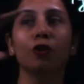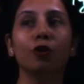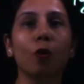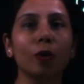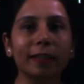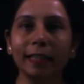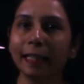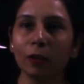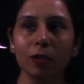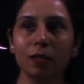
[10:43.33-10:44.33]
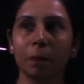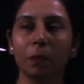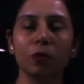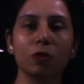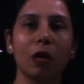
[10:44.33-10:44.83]
Totally not
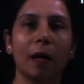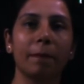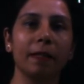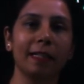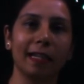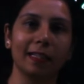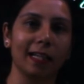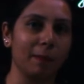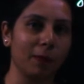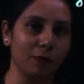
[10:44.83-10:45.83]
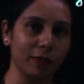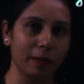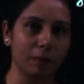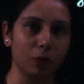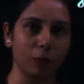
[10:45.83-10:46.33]
supposed to happen, take the help of
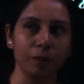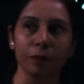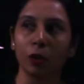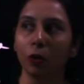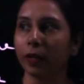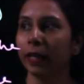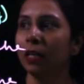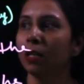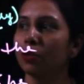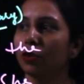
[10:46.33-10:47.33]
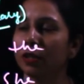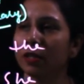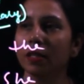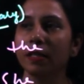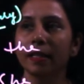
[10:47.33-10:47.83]
type 2. Okay, so this
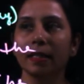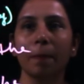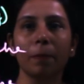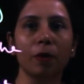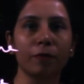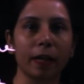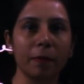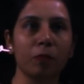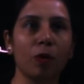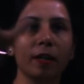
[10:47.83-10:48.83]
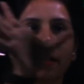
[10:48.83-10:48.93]
is the example of type 1,